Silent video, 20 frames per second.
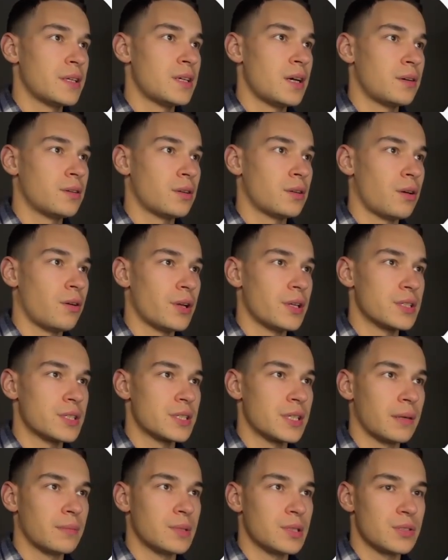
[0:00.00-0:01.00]
Audience
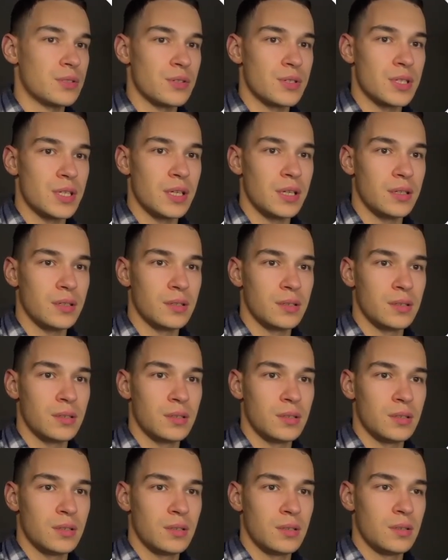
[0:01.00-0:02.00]
segments to see
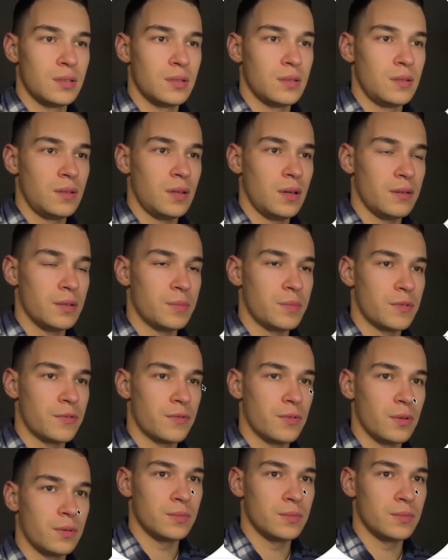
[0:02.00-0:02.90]
how it performed.